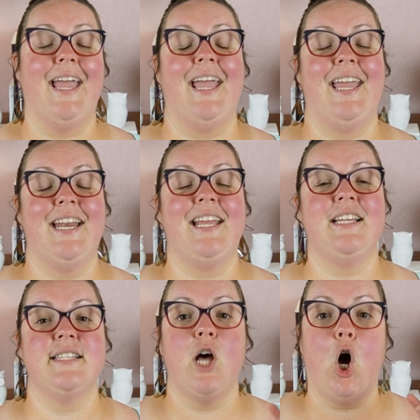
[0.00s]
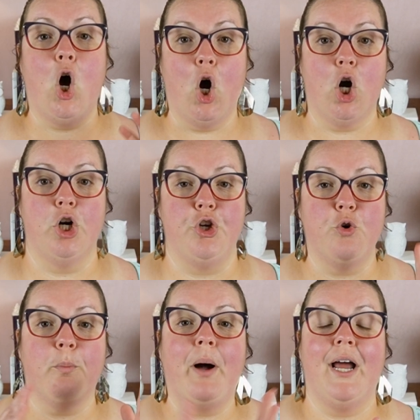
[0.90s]
it is hard.
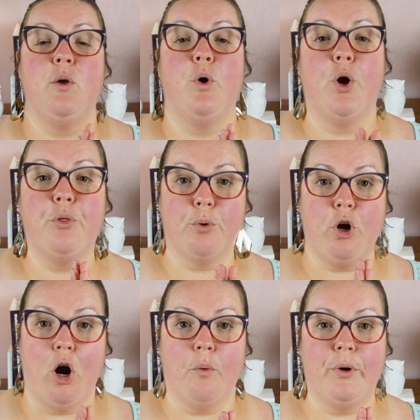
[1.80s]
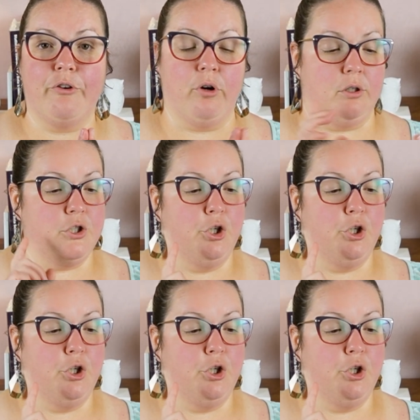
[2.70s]
Your body will go through carb withdrawals.